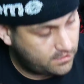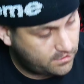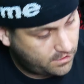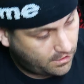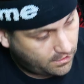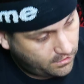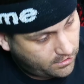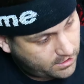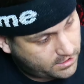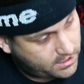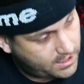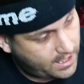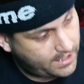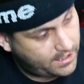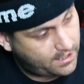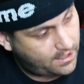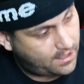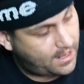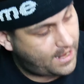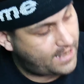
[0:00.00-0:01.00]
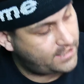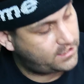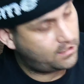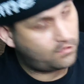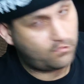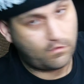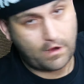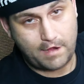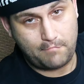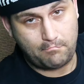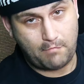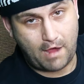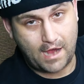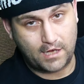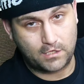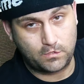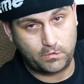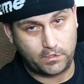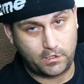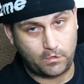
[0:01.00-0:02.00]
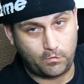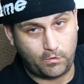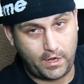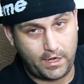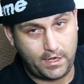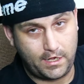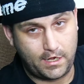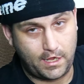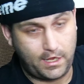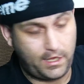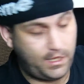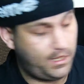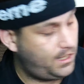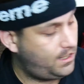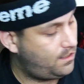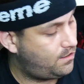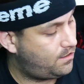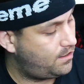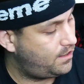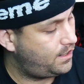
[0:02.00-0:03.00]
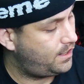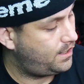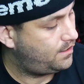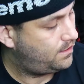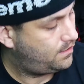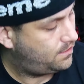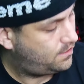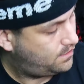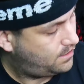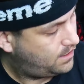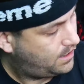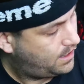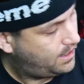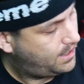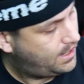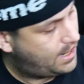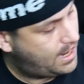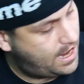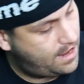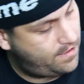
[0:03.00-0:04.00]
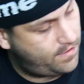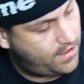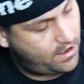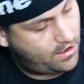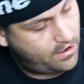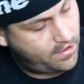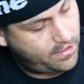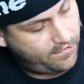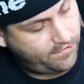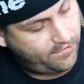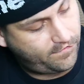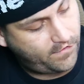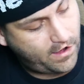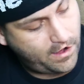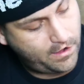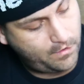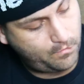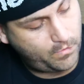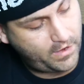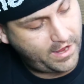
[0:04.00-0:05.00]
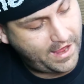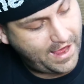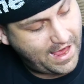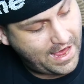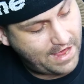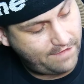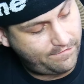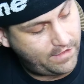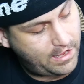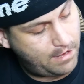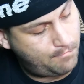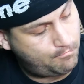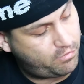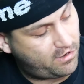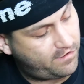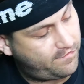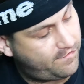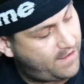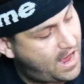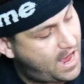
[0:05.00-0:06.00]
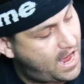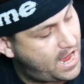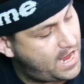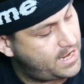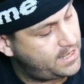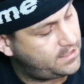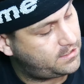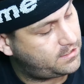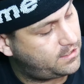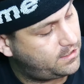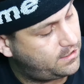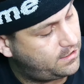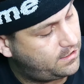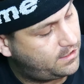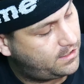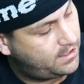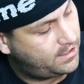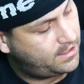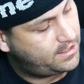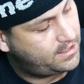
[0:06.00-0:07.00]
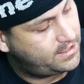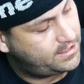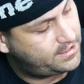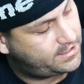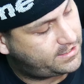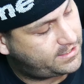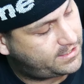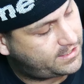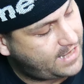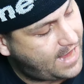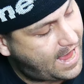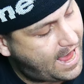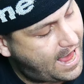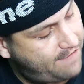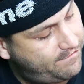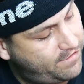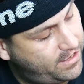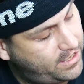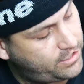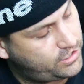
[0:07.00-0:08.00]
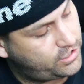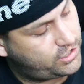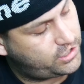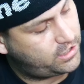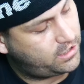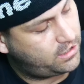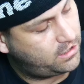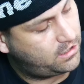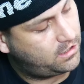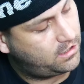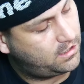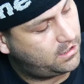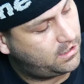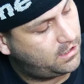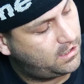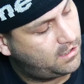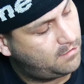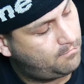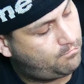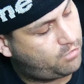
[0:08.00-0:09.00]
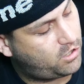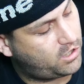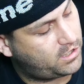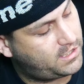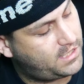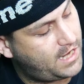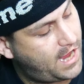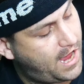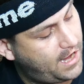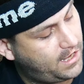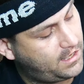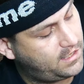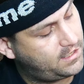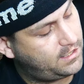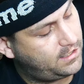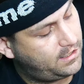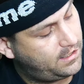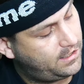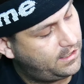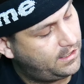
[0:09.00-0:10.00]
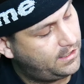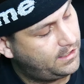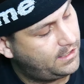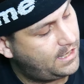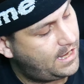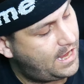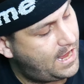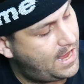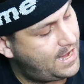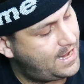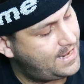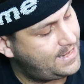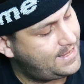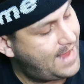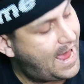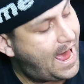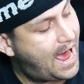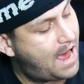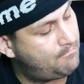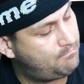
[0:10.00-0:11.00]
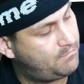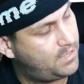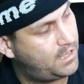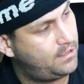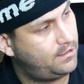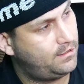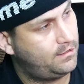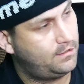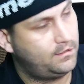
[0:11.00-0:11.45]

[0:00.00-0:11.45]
So it looks like the classic red box with the white Nike on it. And then on the front we have improvise, scavenge, protect, and adapt.